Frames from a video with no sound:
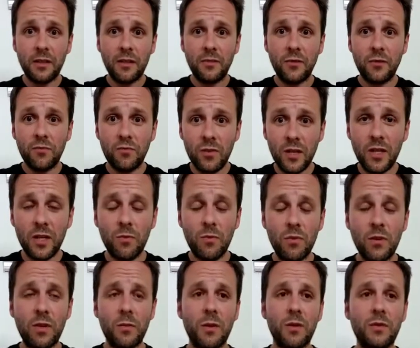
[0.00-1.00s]
if you're really
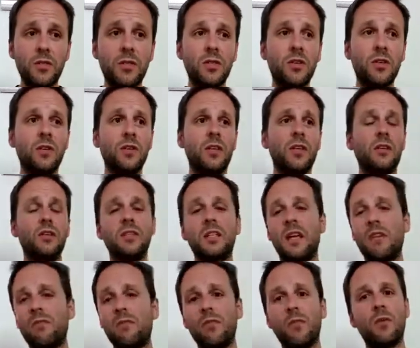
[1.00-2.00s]
worried about starting anything, because
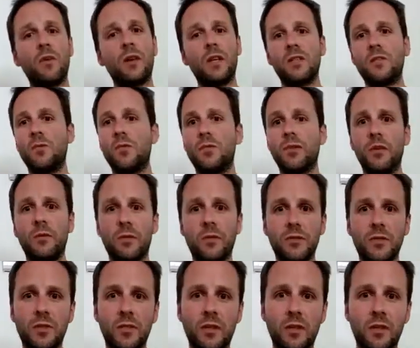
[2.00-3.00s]
everyone gets worried
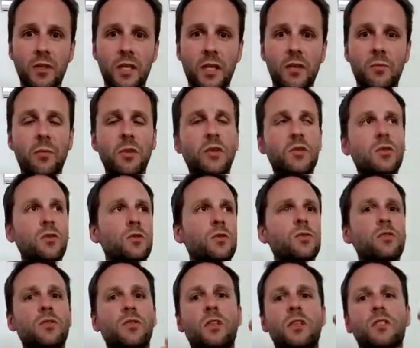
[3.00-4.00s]
about starting anything, because
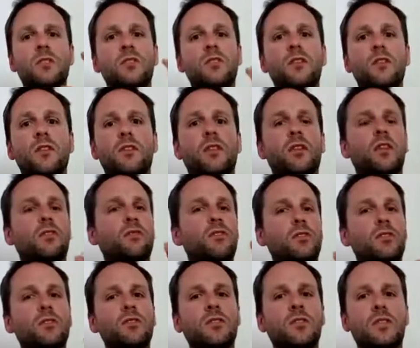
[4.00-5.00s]
also that's another thing, if you
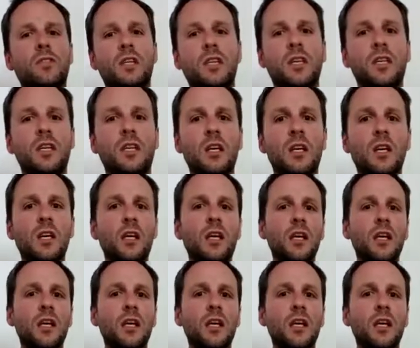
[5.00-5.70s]
don't see